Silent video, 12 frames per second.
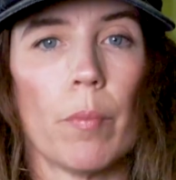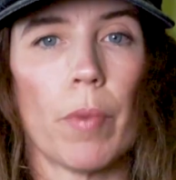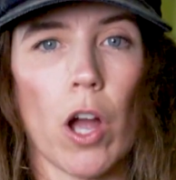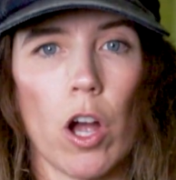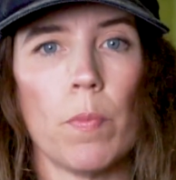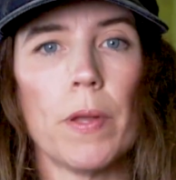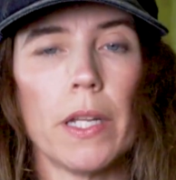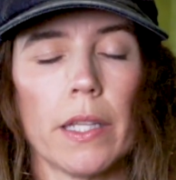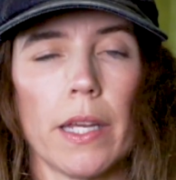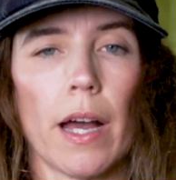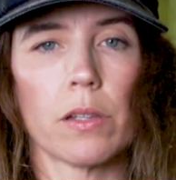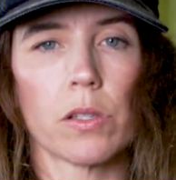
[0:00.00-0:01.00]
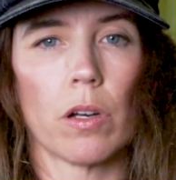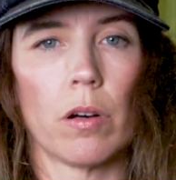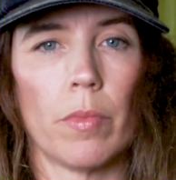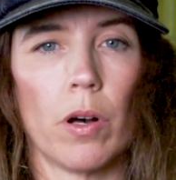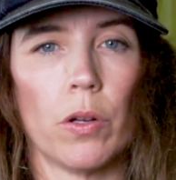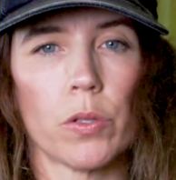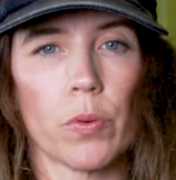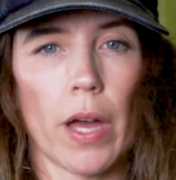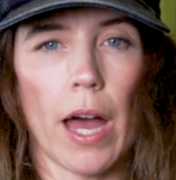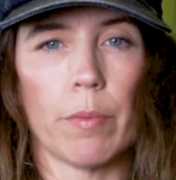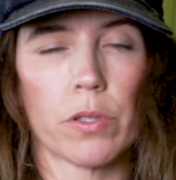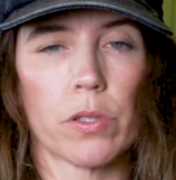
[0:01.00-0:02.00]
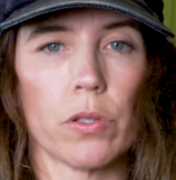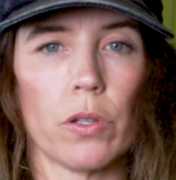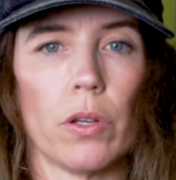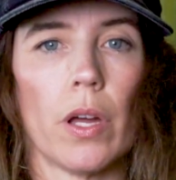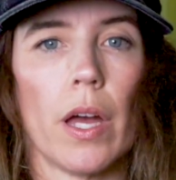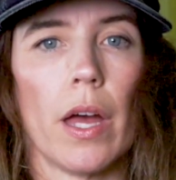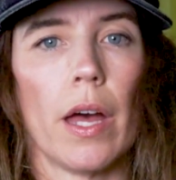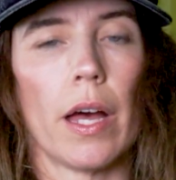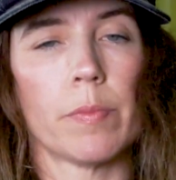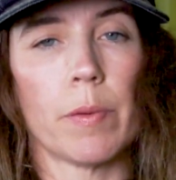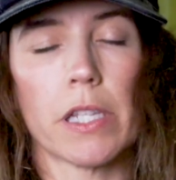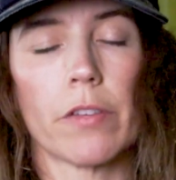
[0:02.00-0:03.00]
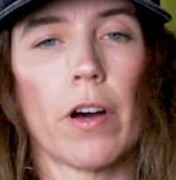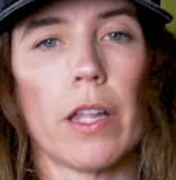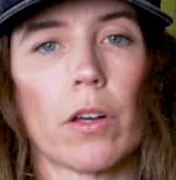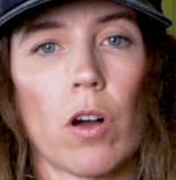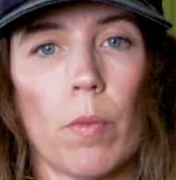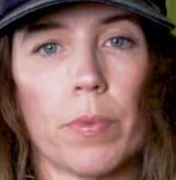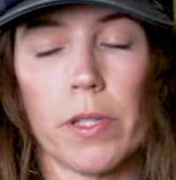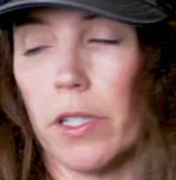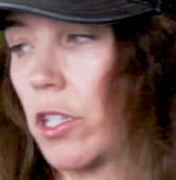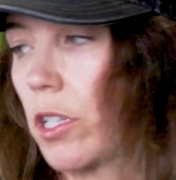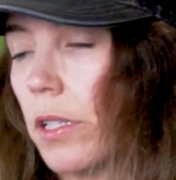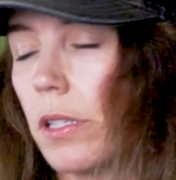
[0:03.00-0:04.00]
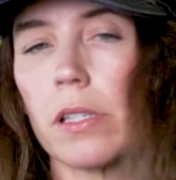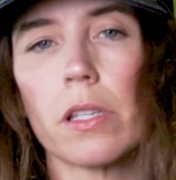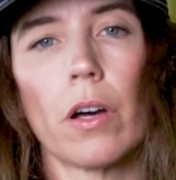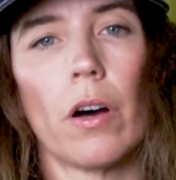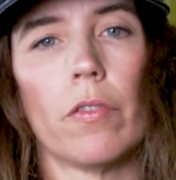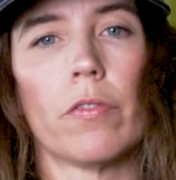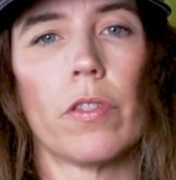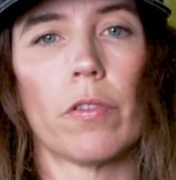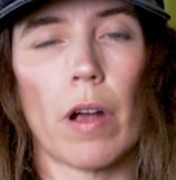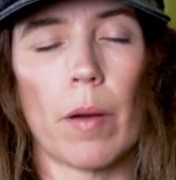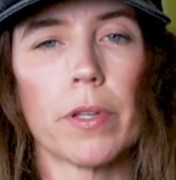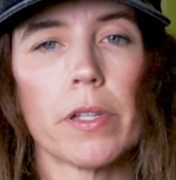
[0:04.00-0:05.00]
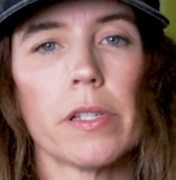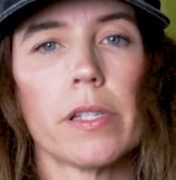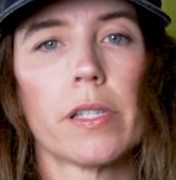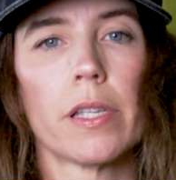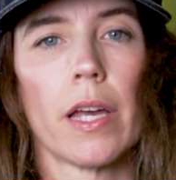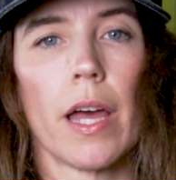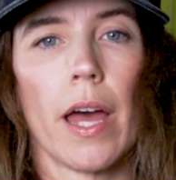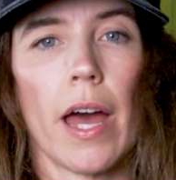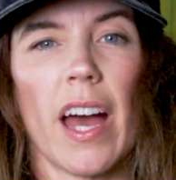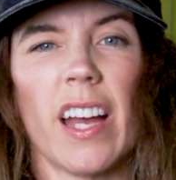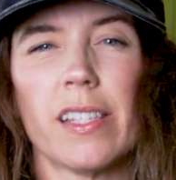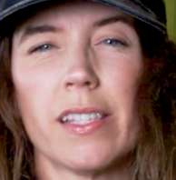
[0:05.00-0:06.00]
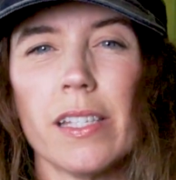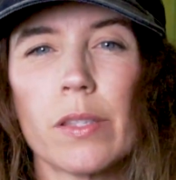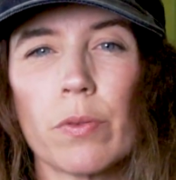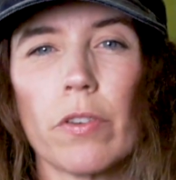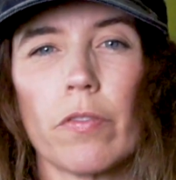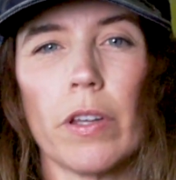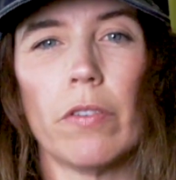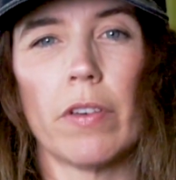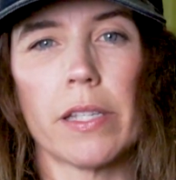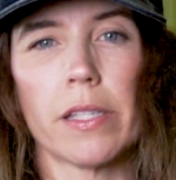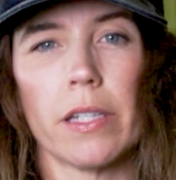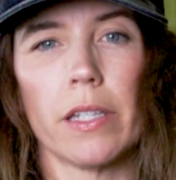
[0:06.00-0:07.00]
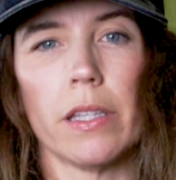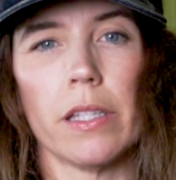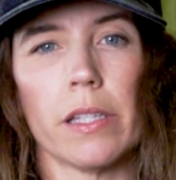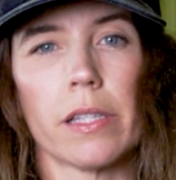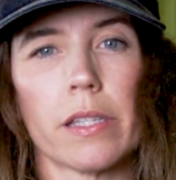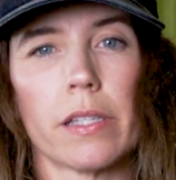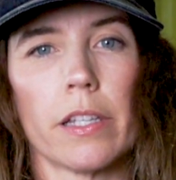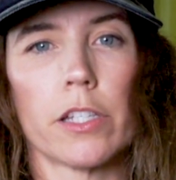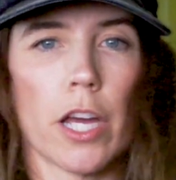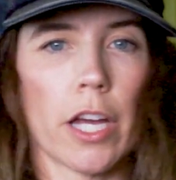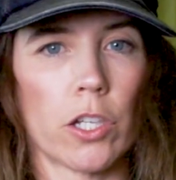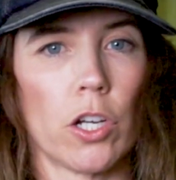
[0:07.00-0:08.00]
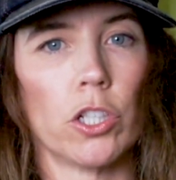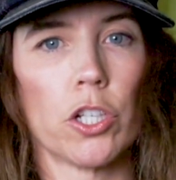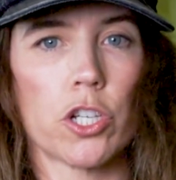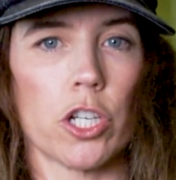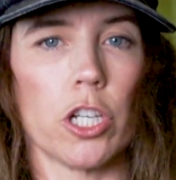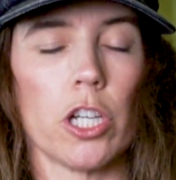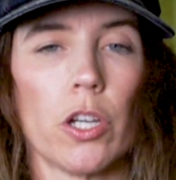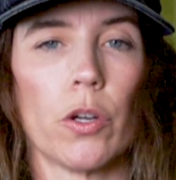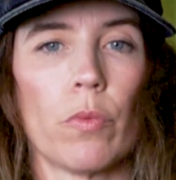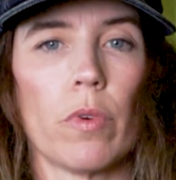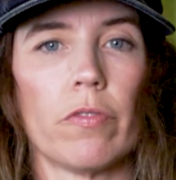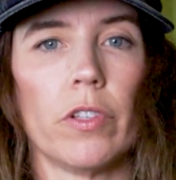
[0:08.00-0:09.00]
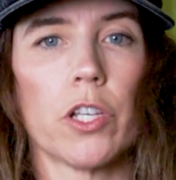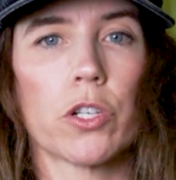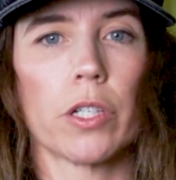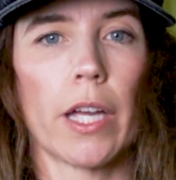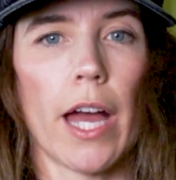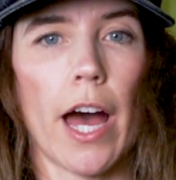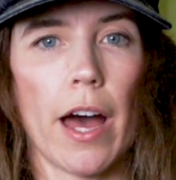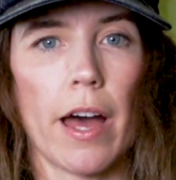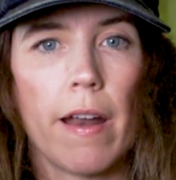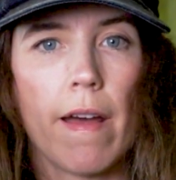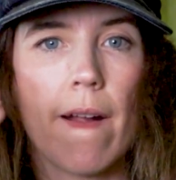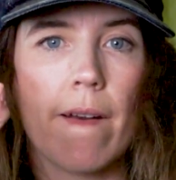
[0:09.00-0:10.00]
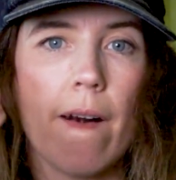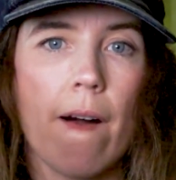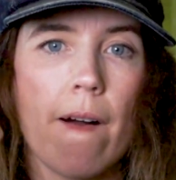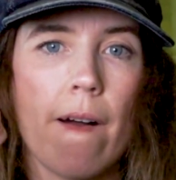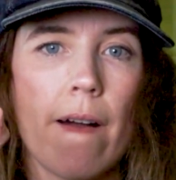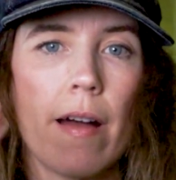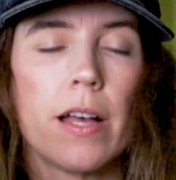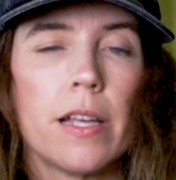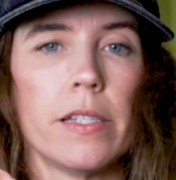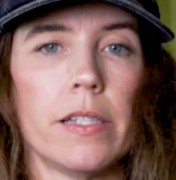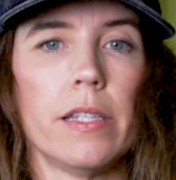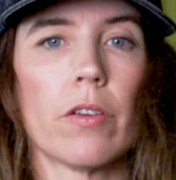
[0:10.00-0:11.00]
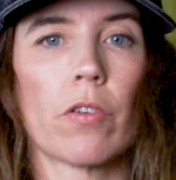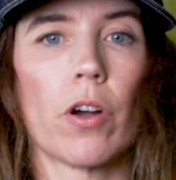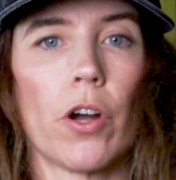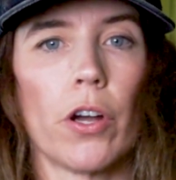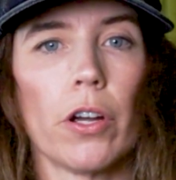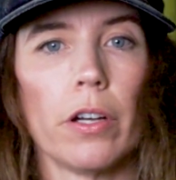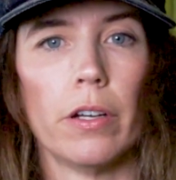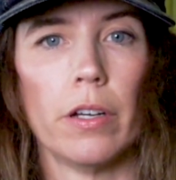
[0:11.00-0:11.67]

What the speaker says: By opening the outsole molds, we're able to specify the compositions of the rubbers, and since we've invested in this technology, we've literally had zero